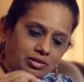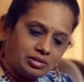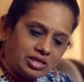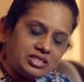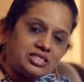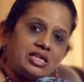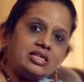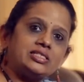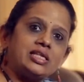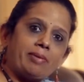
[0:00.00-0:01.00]
This
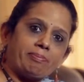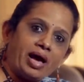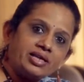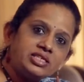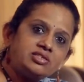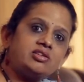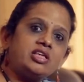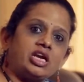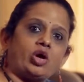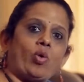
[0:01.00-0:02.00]
is a
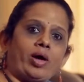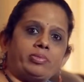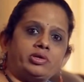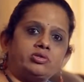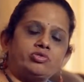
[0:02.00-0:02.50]
mandatory requirement